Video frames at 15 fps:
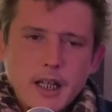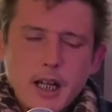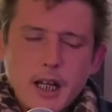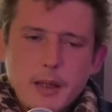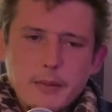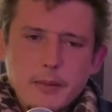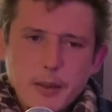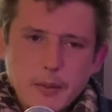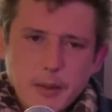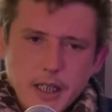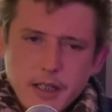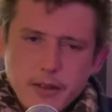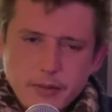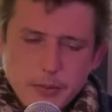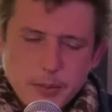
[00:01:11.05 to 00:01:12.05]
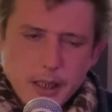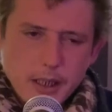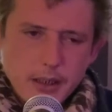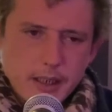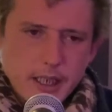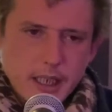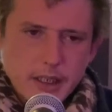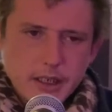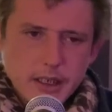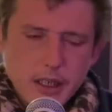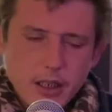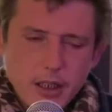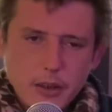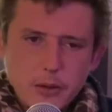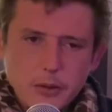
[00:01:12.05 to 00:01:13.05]
Um, they won't ever be able to catch a
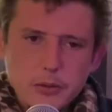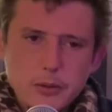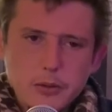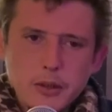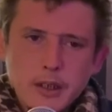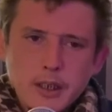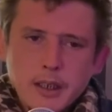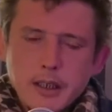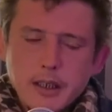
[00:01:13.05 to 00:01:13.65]
cold.